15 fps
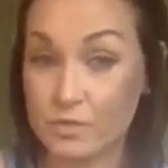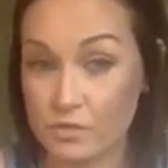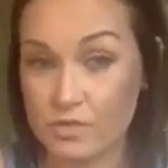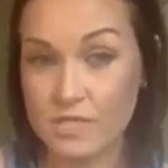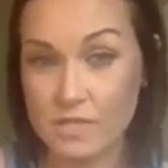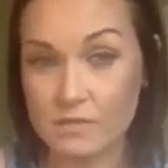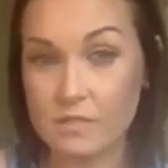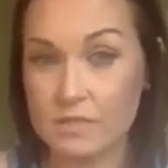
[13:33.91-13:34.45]

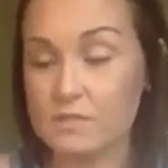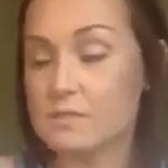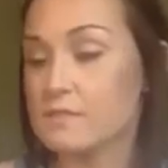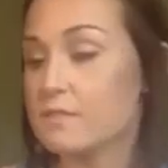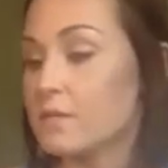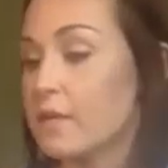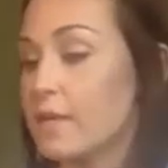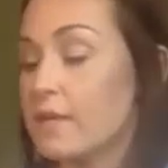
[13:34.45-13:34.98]
Take this,
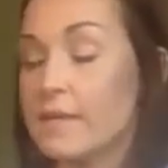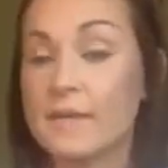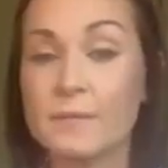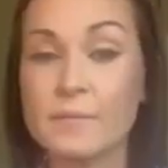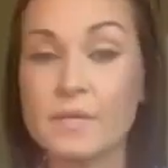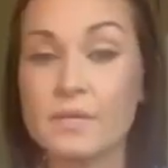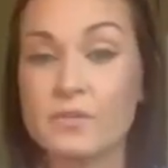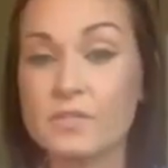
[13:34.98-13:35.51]
okay? And I'm
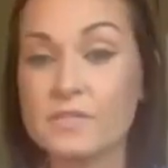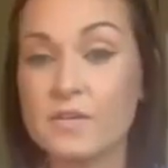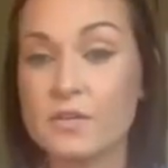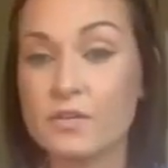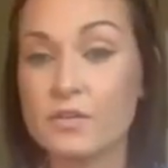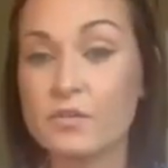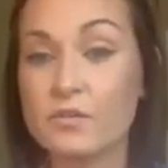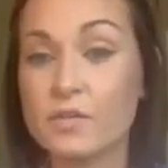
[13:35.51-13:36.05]
not going to tell
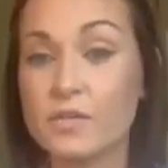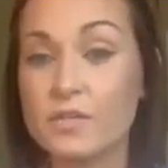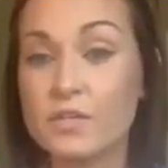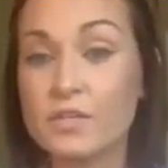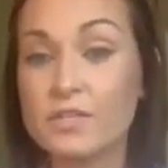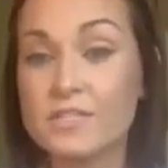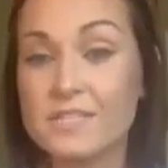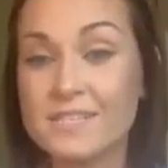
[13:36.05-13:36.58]
you it
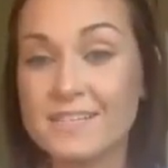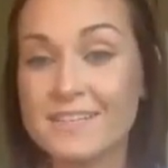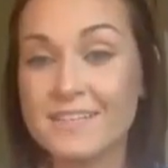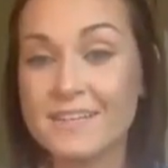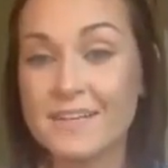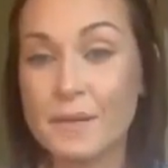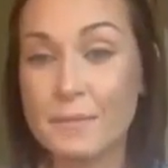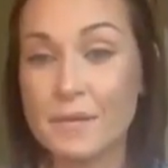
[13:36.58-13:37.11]
cures
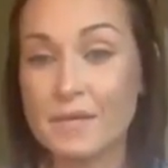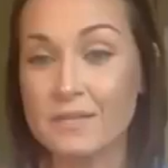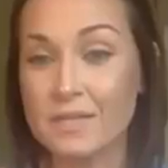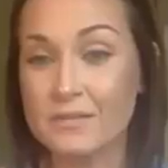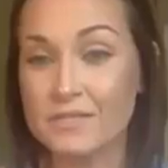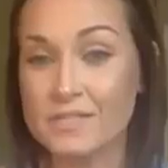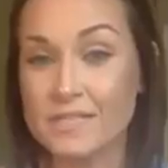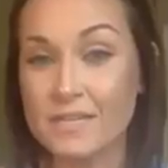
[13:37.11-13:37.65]
anything. I'm not allowed
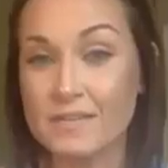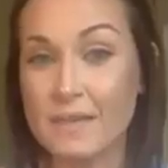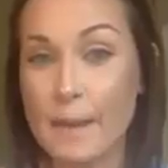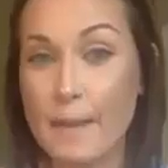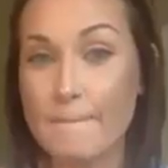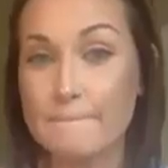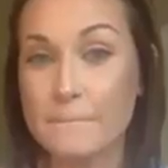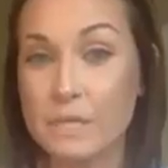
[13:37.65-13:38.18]
to say
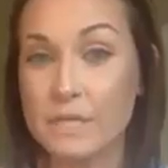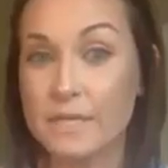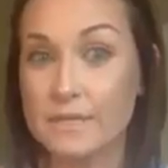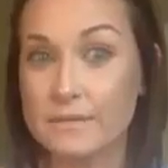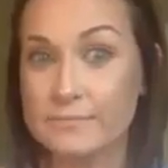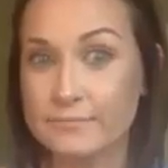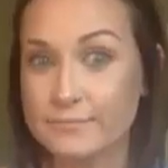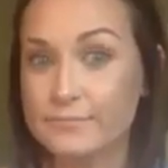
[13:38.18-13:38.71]
that,
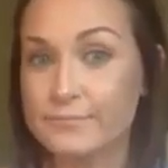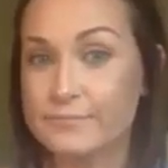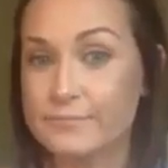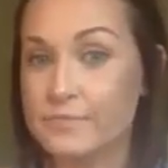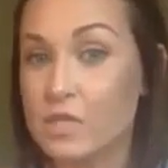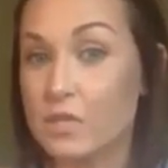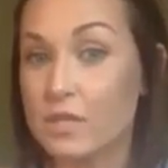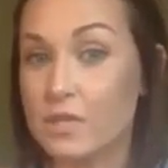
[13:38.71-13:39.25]
but
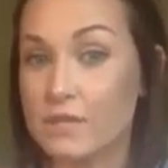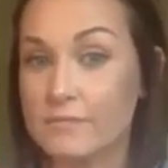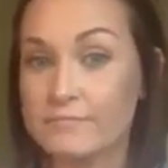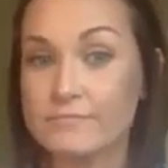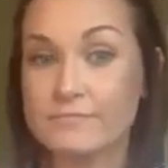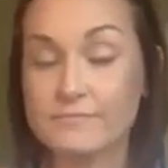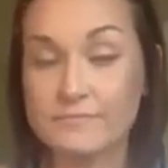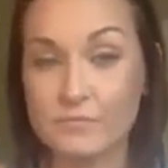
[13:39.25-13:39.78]
okay,
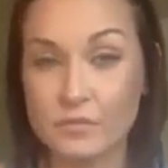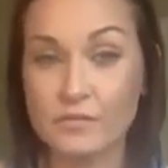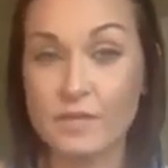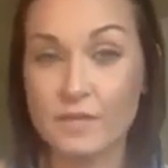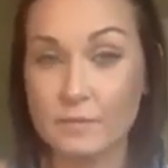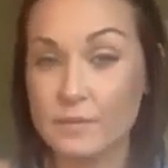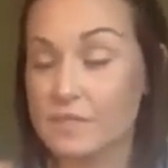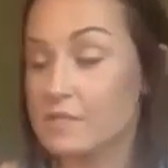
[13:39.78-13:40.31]
we've had
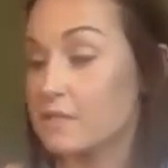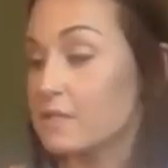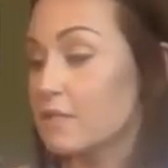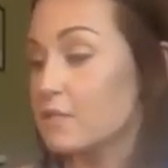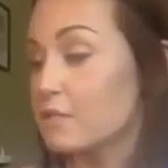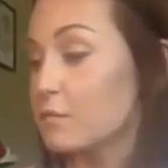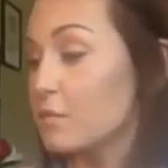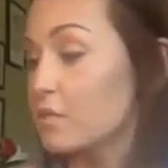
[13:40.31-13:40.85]
amazing
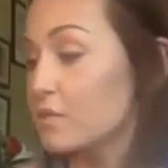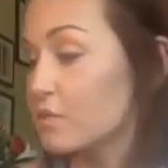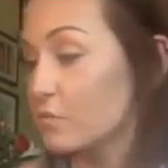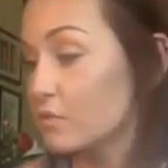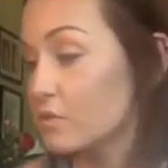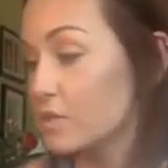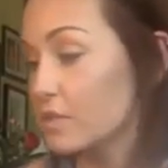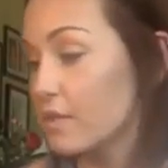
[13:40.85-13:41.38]
testimonies, so we'll
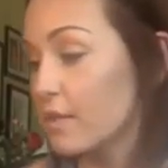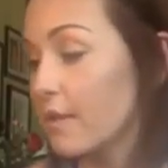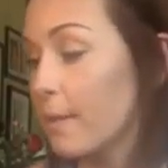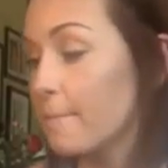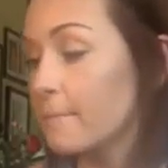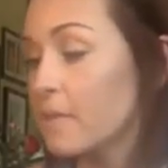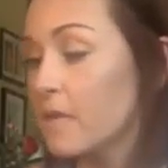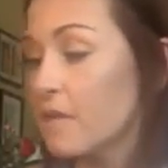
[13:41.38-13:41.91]
just say
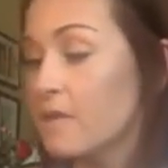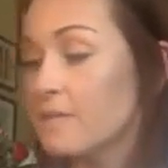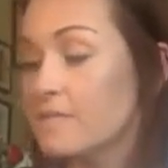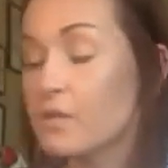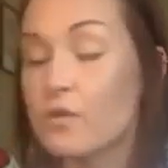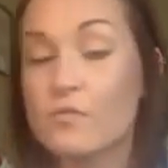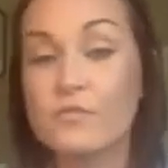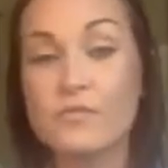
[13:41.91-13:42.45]
that.
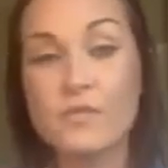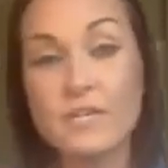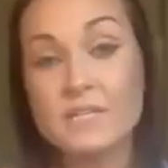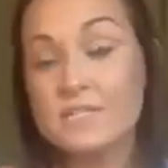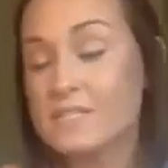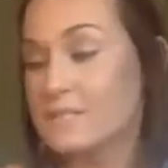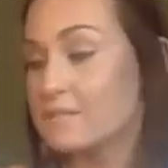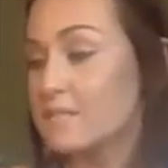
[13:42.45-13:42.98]
So
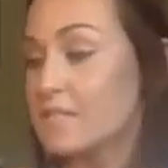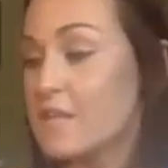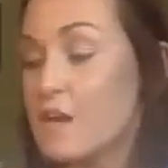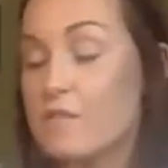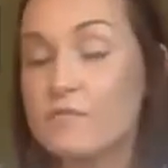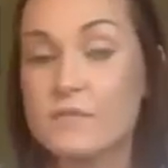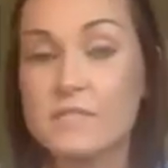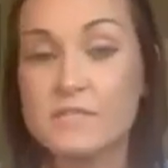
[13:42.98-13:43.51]
this
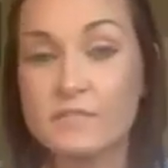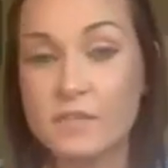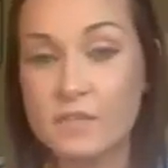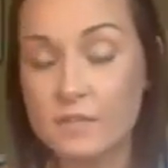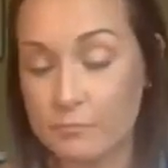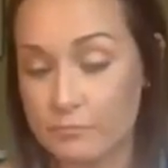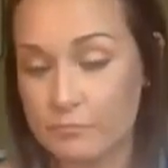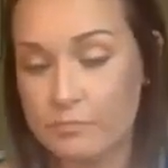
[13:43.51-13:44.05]
stuff is
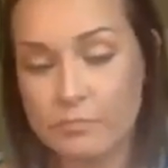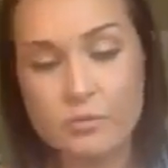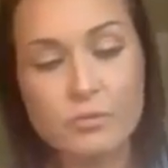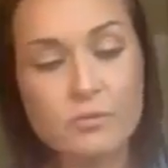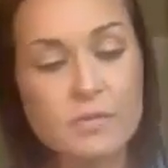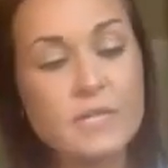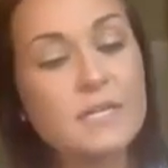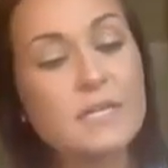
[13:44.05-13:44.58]

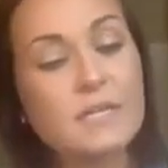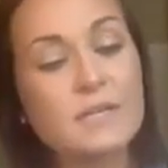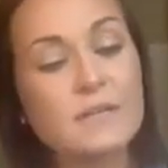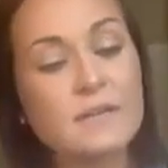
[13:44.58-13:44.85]
pretty